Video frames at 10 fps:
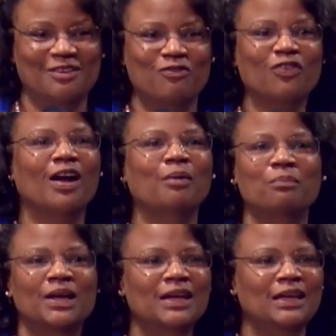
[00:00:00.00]

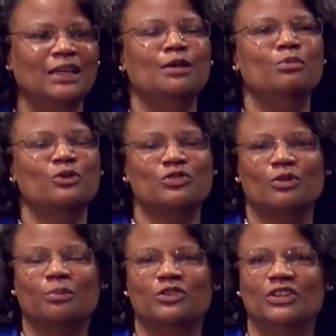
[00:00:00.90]
from Hebrew
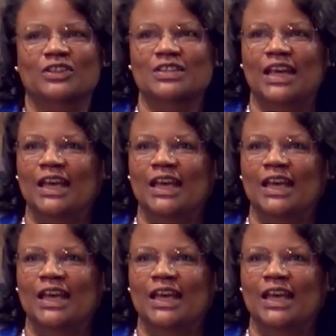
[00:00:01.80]
scriptures,